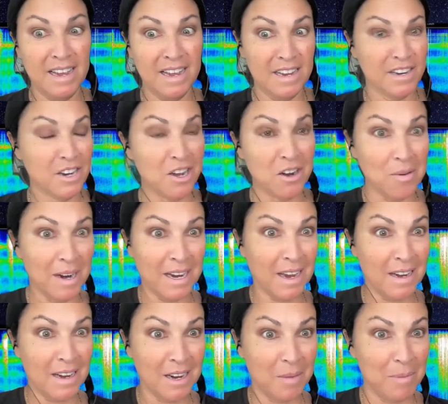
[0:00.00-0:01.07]
no, I got
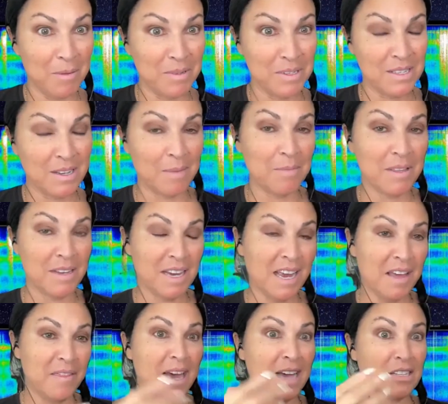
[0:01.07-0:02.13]
to come up with something."
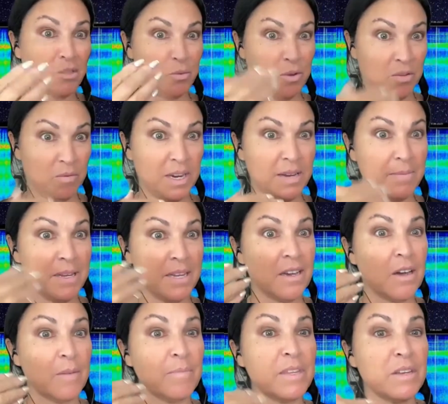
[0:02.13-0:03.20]
And that's where we
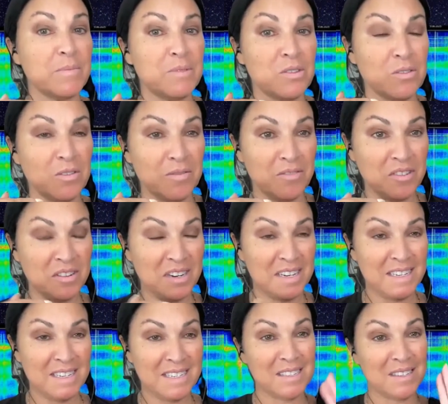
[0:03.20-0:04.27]
become the observer
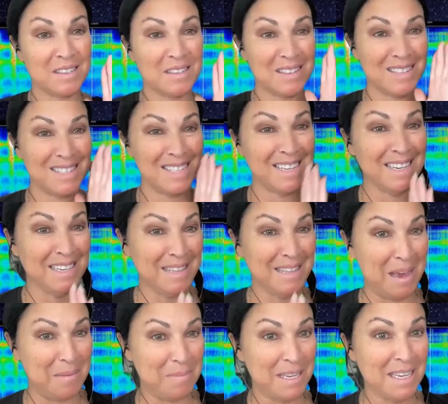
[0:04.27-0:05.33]
and just sit in
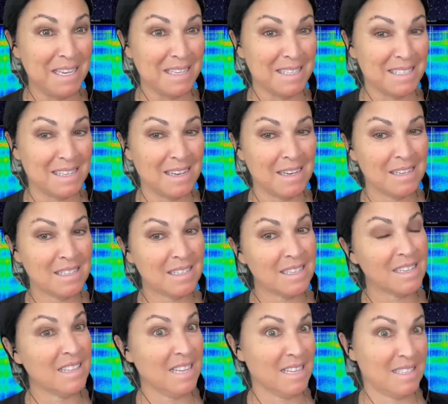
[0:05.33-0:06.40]
that peace,
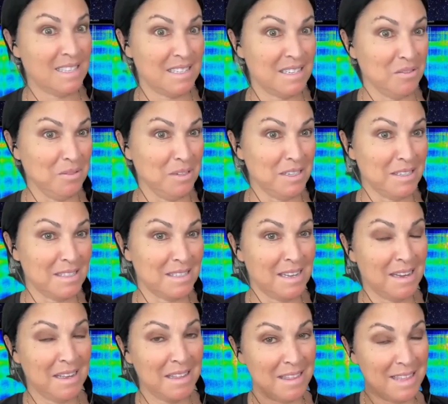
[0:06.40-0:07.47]
sit in that stillness.
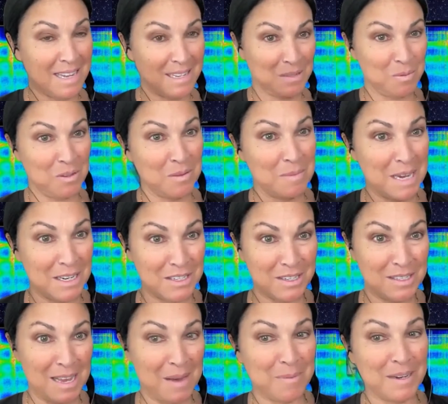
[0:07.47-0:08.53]
That's where the
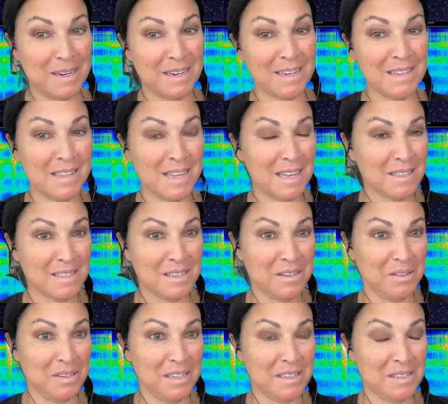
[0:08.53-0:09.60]
magic's happening, in that
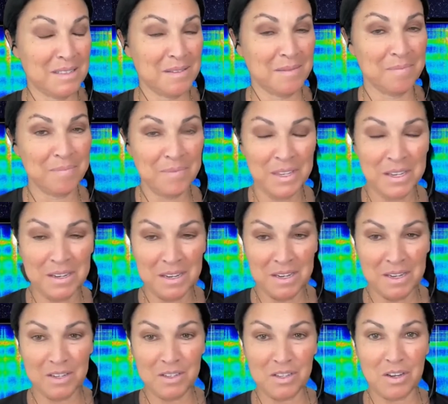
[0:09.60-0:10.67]
stillness.
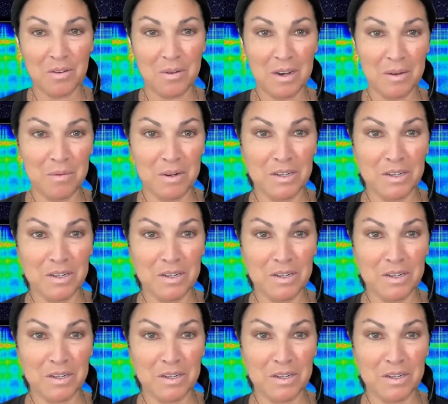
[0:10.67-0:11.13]
So I wanted